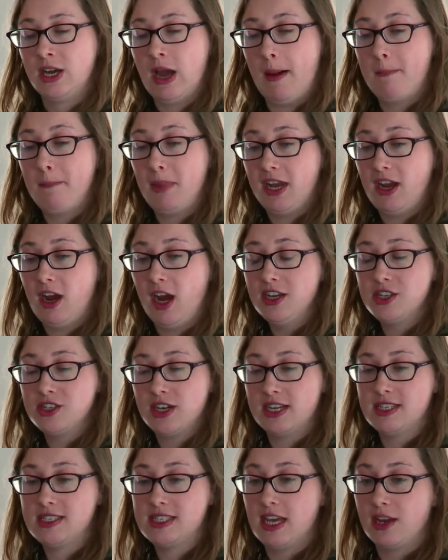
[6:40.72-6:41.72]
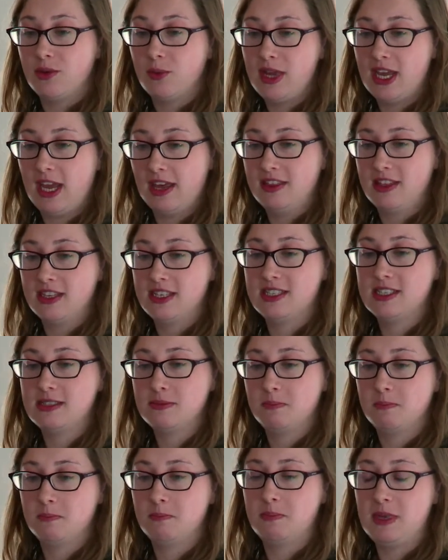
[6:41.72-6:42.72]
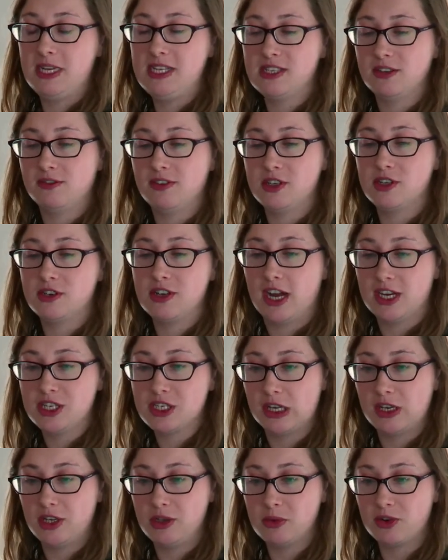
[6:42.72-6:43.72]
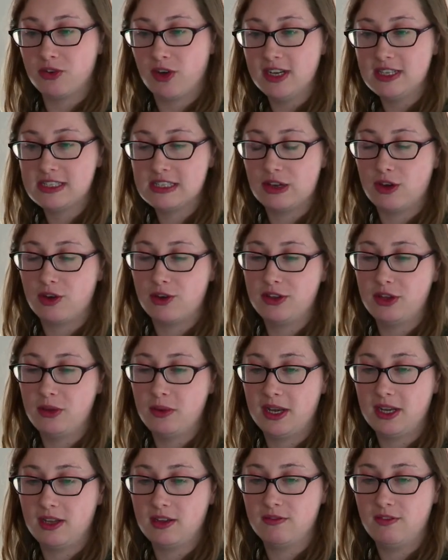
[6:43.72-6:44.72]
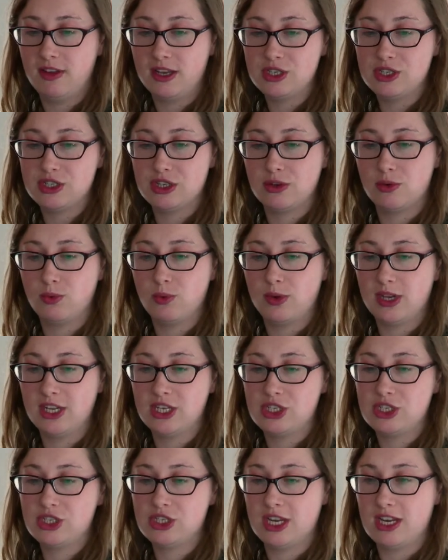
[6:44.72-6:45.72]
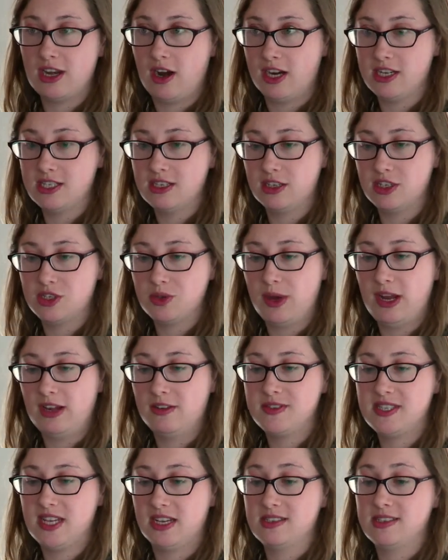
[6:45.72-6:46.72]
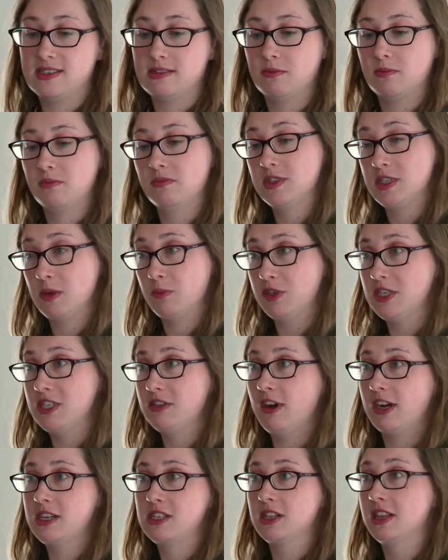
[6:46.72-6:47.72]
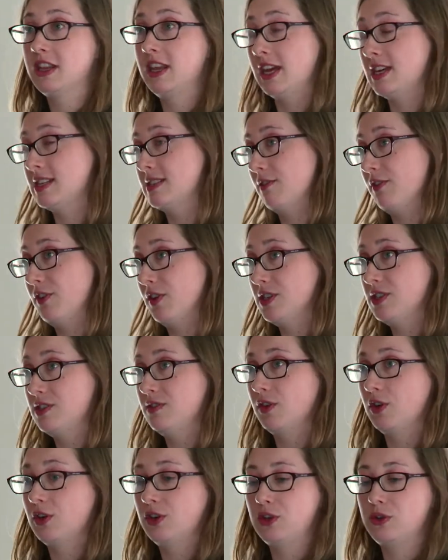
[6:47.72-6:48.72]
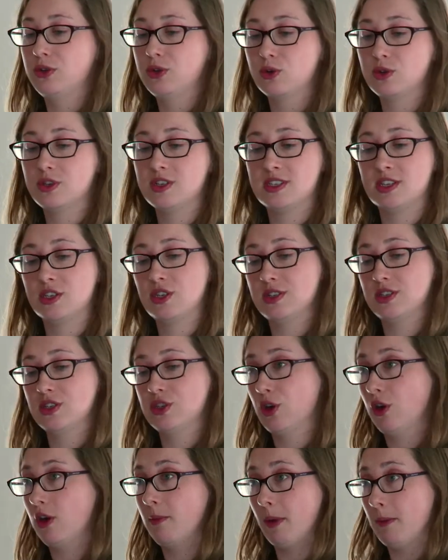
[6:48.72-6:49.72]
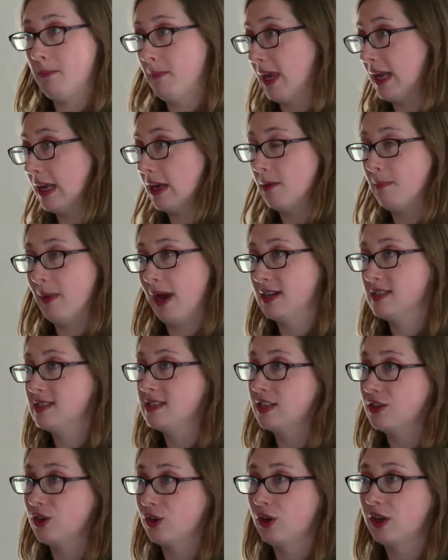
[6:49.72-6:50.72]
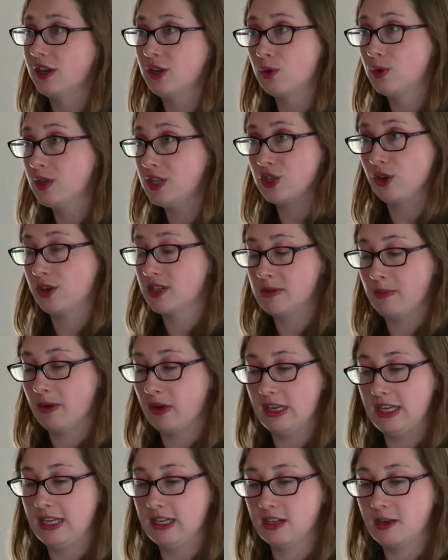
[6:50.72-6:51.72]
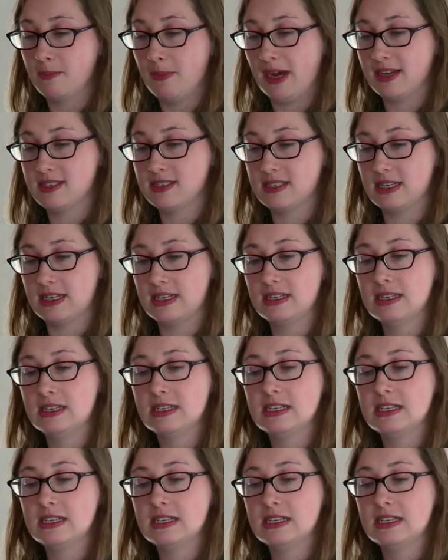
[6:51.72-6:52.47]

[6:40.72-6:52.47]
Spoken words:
And by contrast then, we get this piece of international human rights law, the UN Convention, which in Article 12 says some pretty radical things. First of all, you'll notice it doesn't talk about mental capacity at all. It only talks about legal capacity.